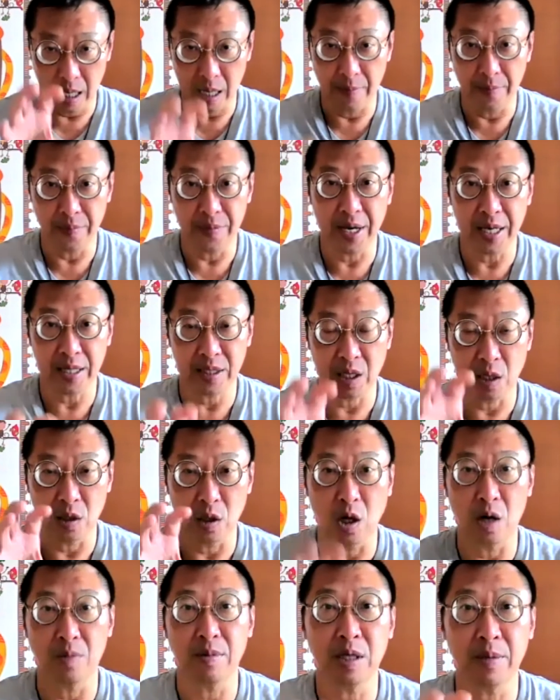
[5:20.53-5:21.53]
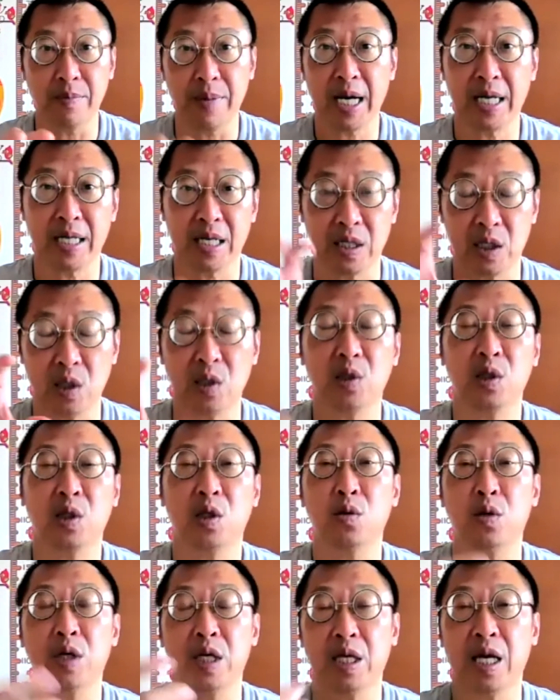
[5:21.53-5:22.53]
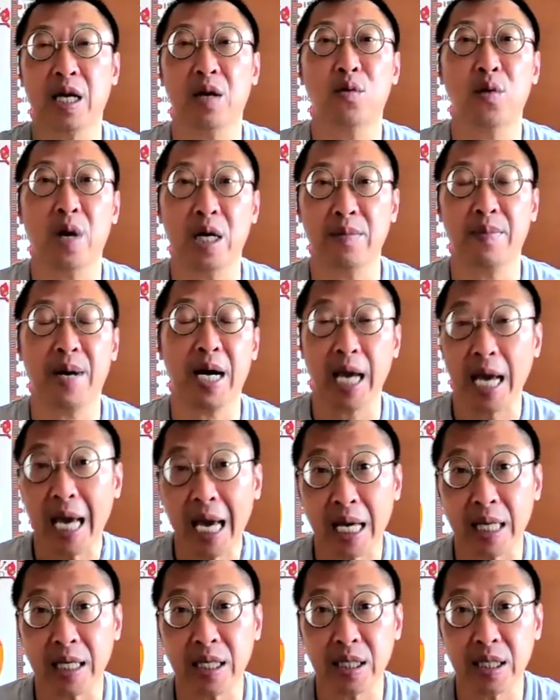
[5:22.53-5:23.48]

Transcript: that's a normal bank that's instituted and run by Ant.